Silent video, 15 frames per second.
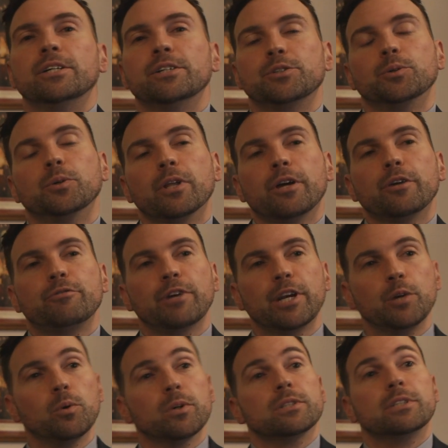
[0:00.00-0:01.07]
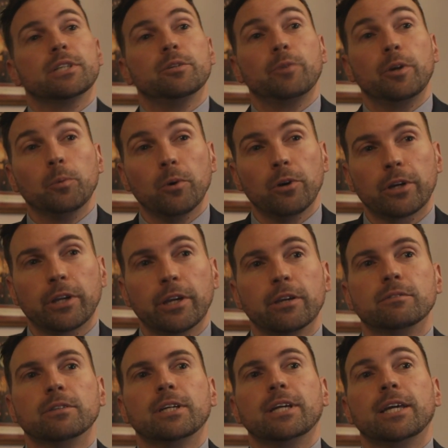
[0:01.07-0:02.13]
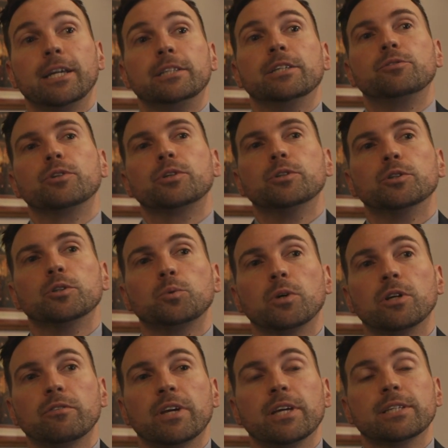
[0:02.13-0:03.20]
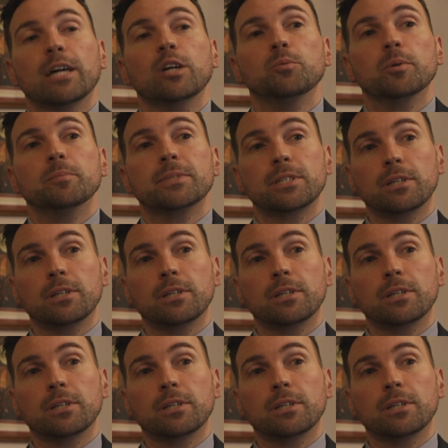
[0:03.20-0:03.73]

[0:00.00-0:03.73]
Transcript: So although Freddie wasn't in We Will Rock You, he did record one of his albums,